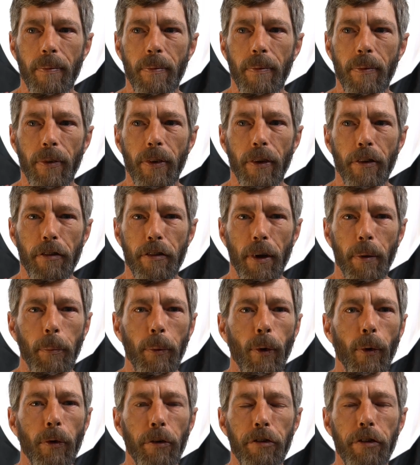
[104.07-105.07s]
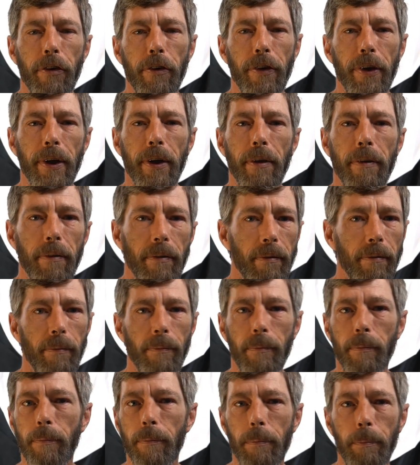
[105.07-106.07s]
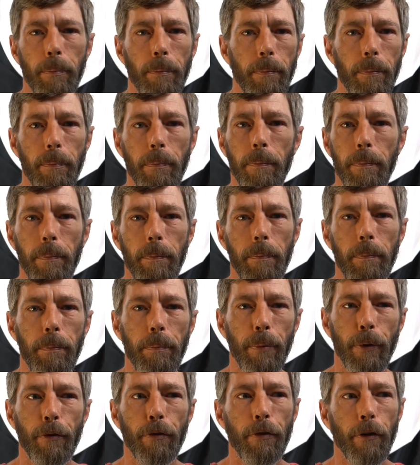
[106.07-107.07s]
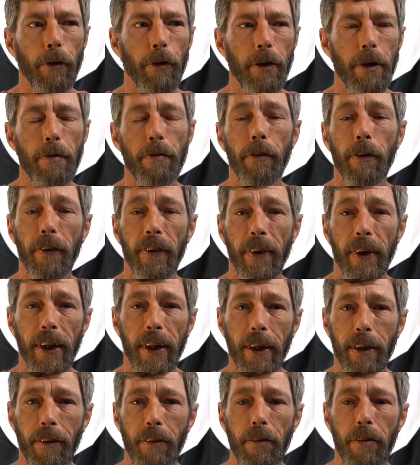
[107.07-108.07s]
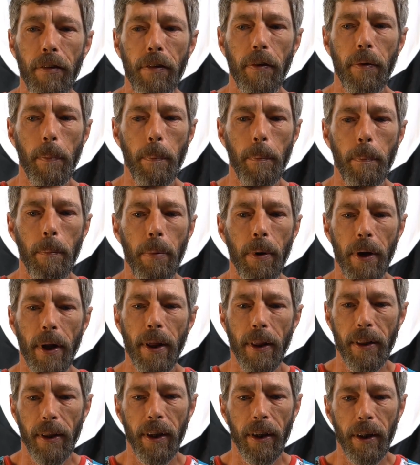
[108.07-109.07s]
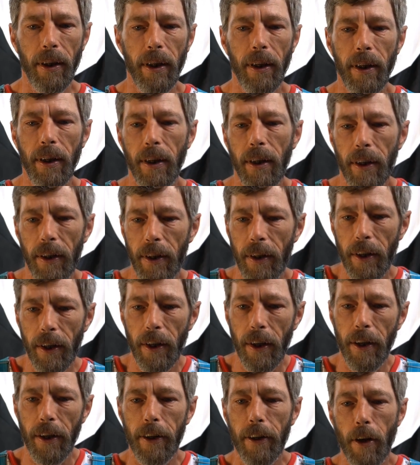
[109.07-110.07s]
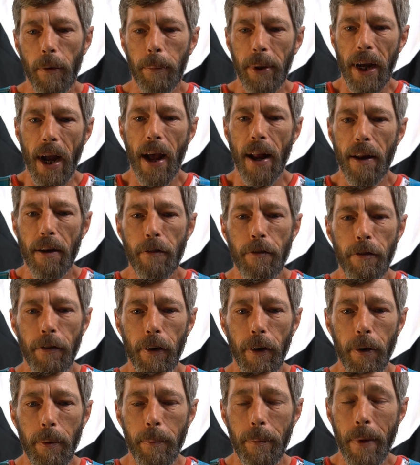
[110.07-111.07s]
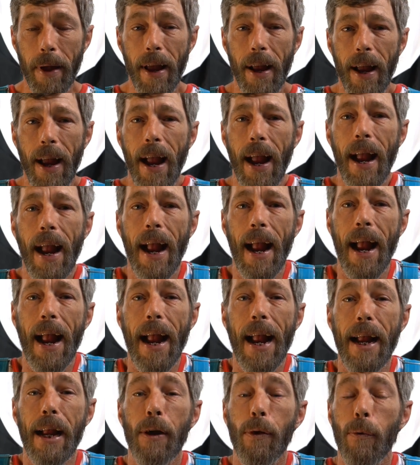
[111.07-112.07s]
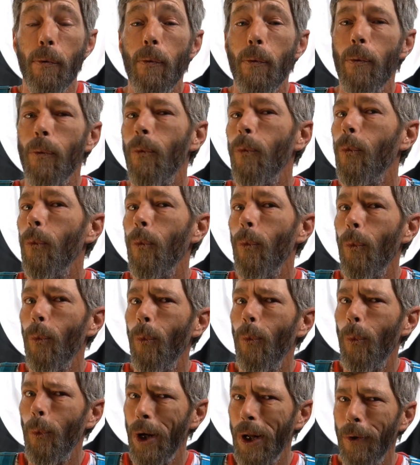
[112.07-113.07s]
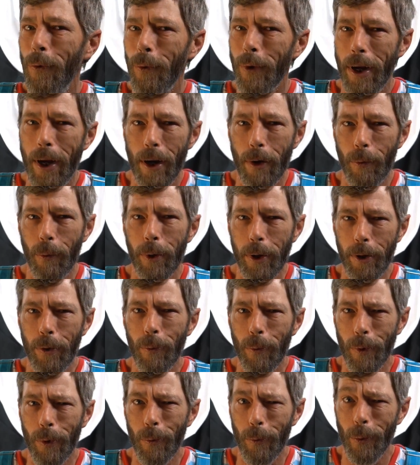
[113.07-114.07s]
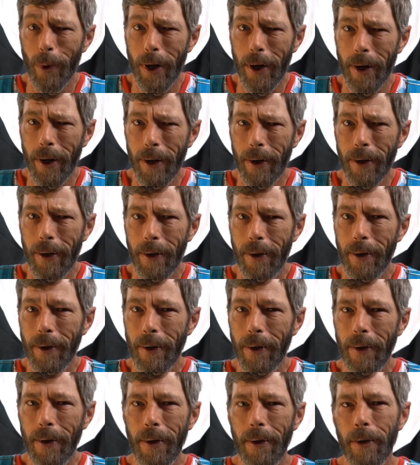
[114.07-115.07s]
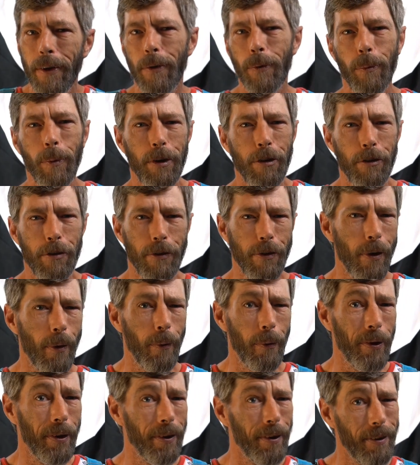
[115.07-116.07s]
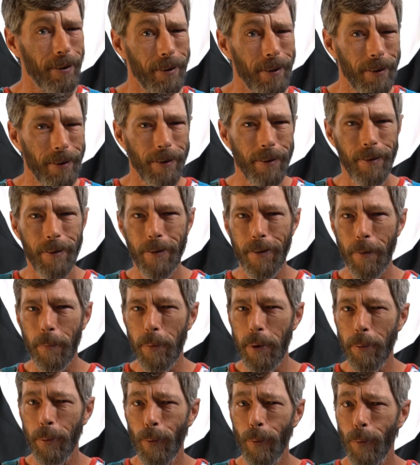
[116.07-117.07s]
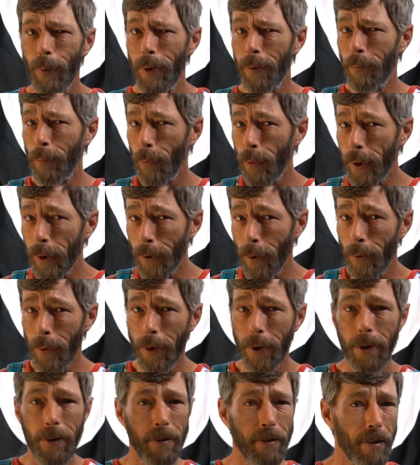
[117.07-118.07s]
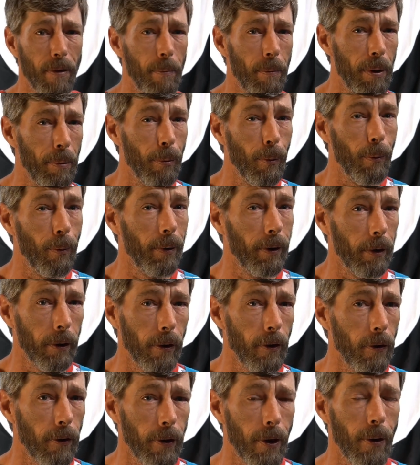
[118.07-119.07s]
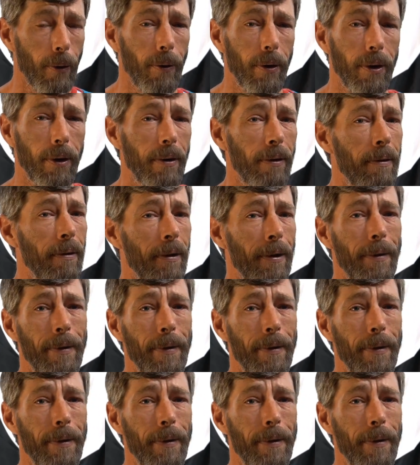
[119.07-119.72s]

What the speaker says: subculture that prefer different things, but I think coming at it from, hey, we don't care what you want to wear, we just know that some people want boy-coded and some people want girl-coded,